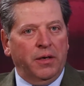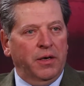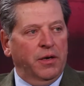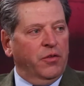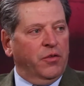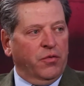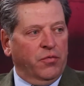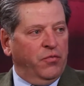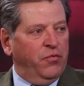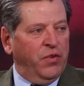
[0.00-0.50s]
It
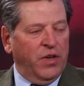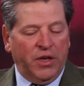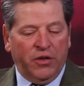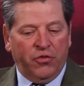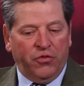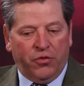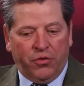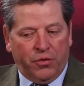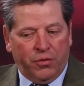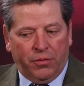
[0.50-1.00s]
is a
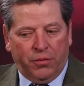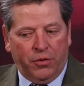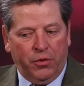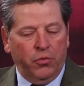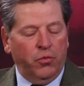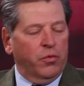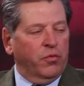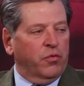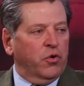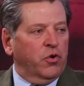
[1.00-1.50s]
fixed
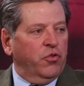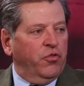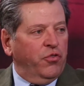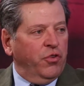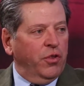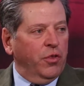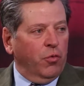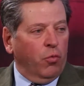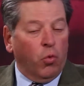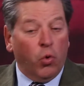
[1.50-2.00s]
universe
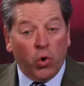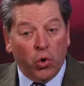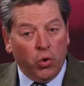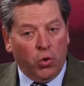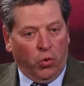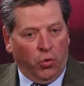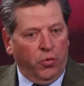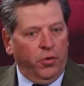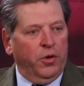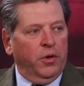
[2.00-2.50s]
in the
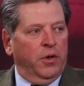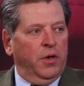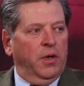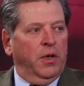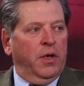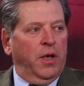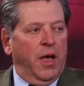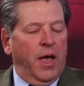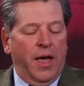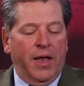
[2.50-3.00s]
world,
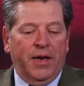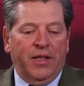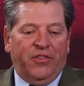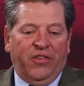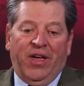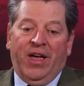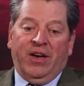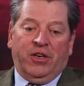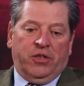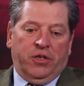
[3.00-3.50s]
and
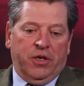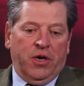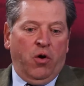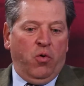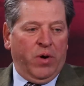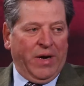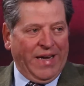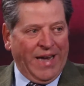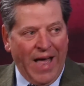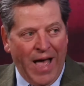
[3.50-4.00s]
it's actually
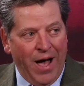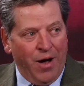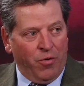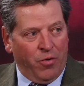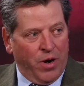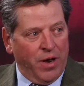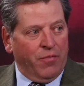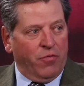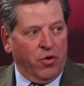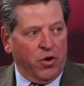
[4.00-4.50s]
going
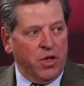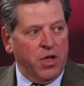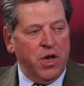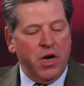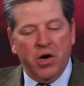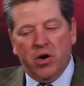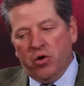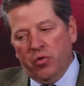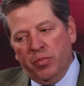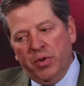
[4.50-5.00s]
down every
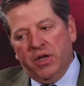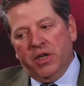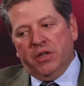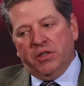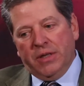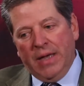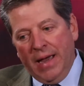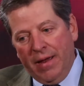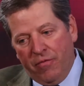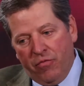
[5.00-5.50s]
year
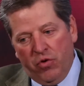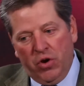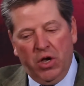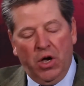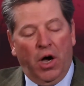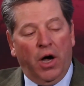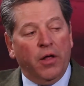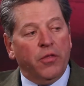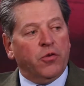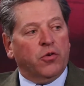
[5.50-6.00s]
because every
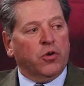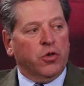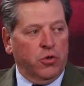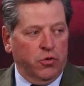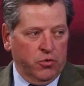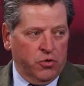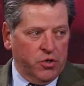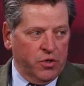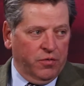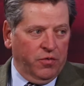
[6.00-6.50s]
other
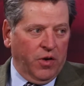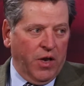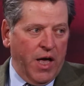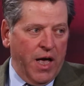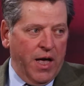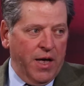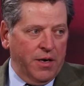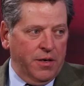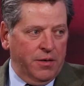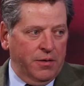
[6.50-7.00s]
use of
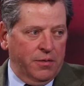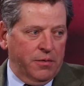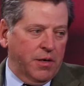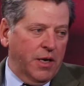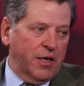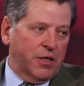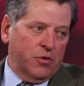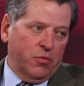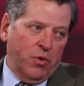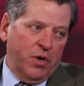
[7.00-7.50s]
land
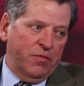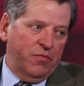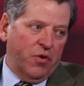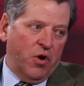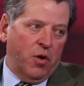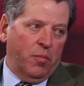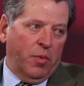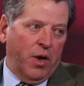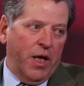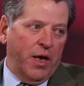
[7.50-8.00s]
takes away
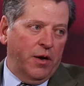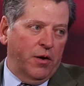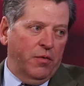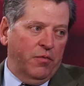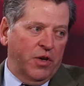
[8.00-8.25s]
farmland